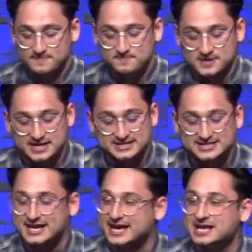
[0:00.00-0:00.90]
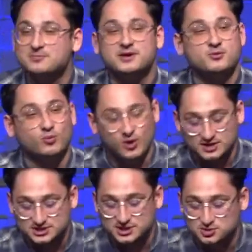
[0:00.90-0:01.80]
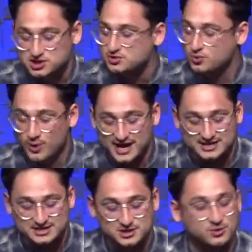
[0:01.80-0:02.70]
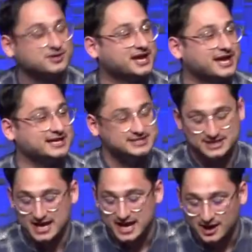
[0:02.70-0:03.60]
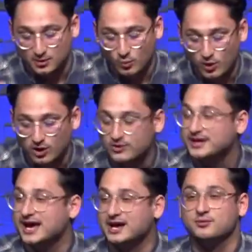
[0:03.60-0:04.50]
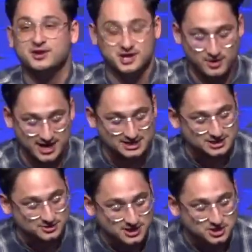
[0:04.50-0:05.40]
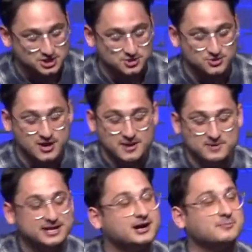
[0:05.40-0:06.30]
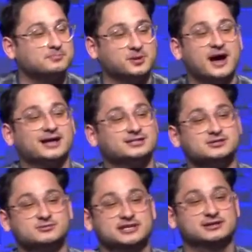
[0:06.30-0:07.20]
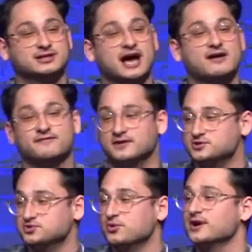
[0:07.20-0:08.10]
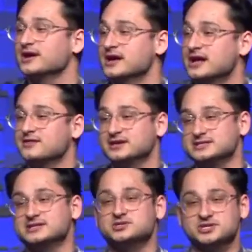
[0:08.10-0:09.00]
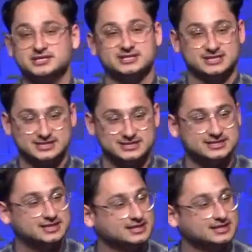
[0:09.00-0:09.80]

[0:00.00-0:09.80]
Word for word: because the enemy wants you to waste your days in worry and regret so that you become blind to the life and joy that is in Jesus.